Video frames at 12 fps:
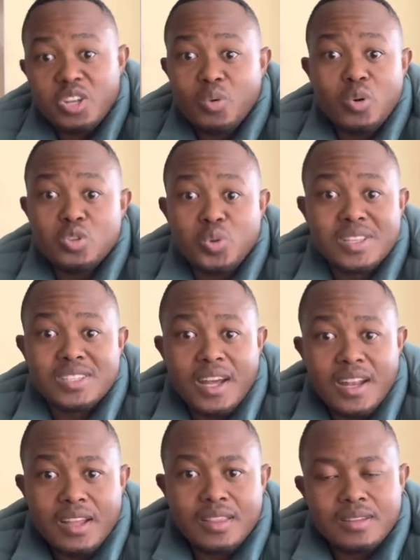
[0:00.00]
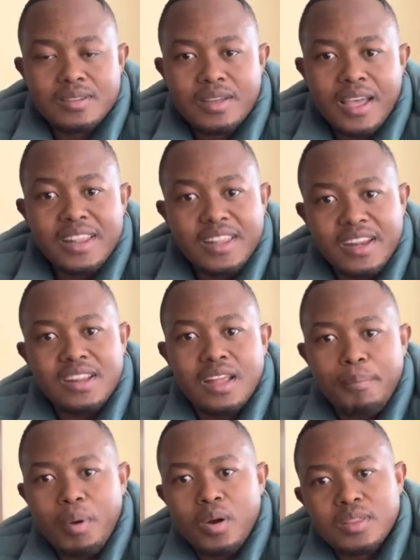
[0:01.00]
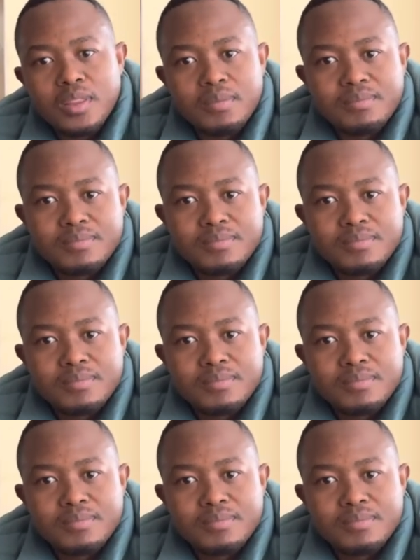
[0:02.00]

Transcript: go to internet, and read about them.